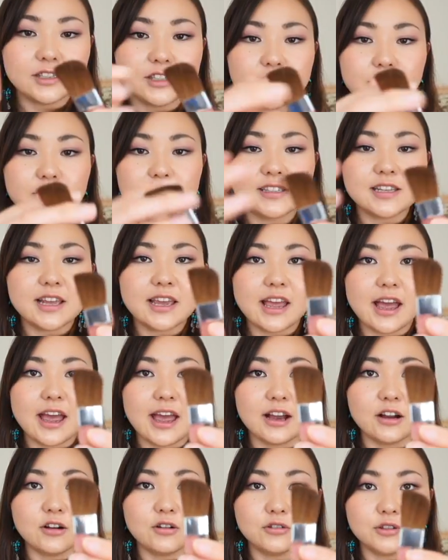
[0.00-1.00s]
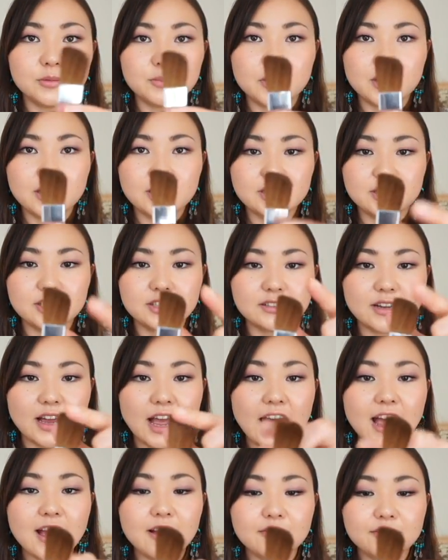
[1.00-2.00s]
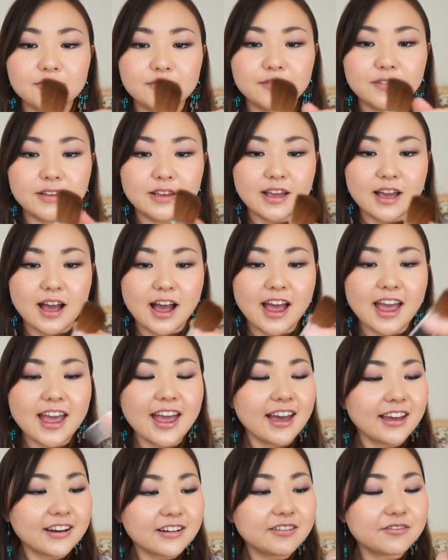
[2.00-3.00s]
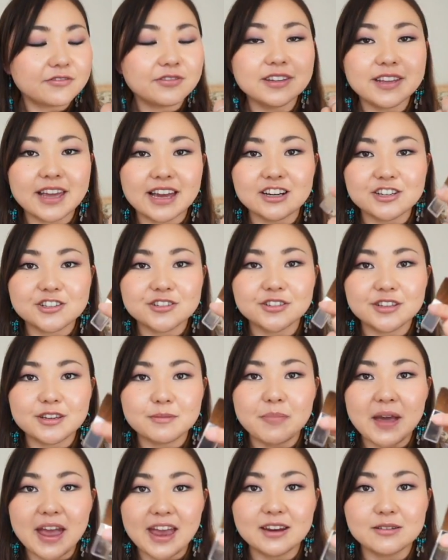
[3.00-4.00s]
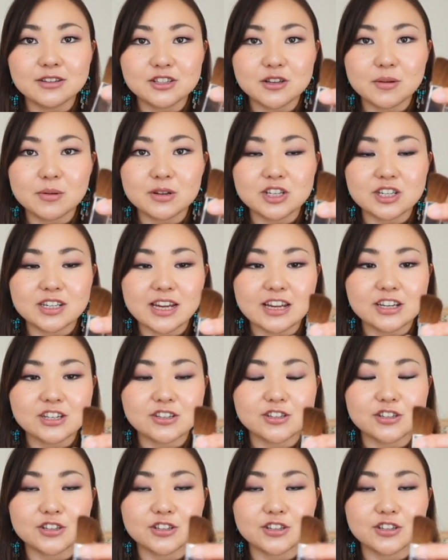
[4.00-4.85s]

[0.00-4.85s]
So it's like angled brush. I hadn't really actually paid so much attention